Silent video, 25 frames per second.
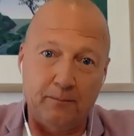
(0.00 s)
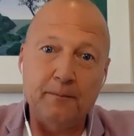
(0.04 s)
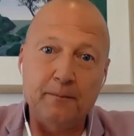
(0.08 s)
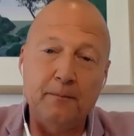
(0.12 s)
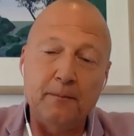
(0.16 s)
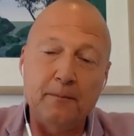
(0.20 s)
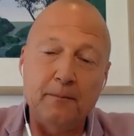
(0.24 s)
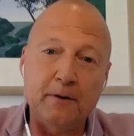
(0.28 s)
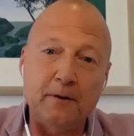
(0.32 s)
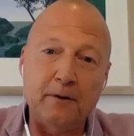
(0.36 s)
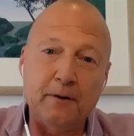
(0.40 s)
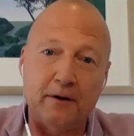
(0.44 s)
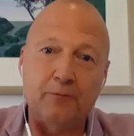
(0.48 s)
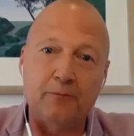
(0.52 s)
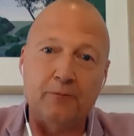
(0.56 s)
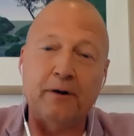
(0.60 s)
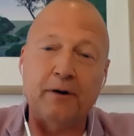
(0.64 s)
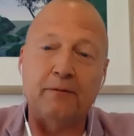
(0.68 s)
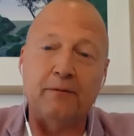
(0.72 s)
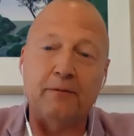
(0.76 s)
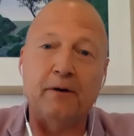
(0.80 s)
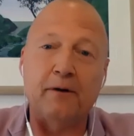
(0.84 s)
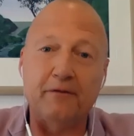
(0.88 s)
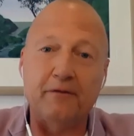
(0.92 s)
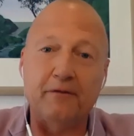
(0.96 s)
express
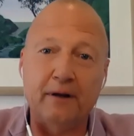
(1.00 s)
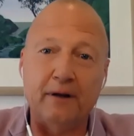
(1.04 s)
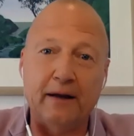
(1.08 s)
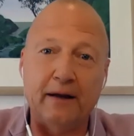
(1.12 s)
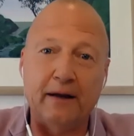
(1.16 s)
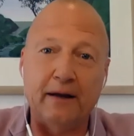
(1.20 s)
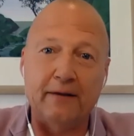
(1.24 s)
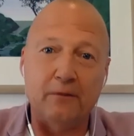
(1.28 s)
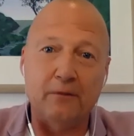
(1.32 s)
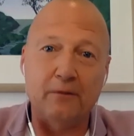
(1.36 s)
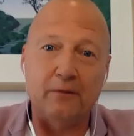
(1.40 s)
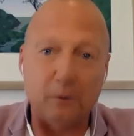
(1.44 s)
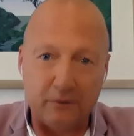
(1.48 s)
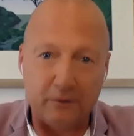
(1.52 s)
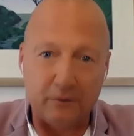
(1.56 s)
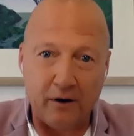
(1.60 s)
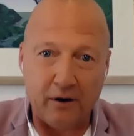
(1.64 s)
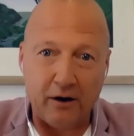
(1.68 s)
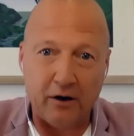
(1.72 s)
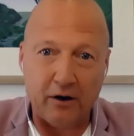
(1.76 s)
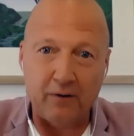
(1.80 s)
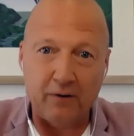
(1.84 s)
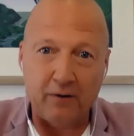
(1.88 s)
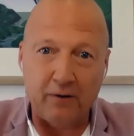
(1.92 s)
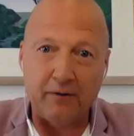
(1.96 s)
my feelings and what's
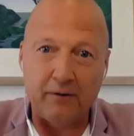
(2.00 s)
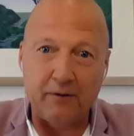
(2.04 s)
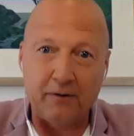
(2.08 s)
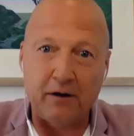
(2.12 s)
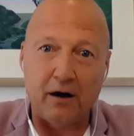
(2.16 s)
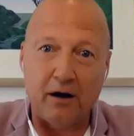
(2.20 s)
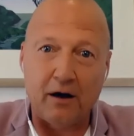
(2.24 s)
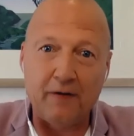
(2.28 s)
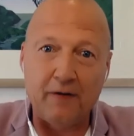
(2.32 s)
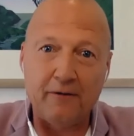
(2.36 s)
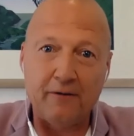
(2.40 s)
going on in my life.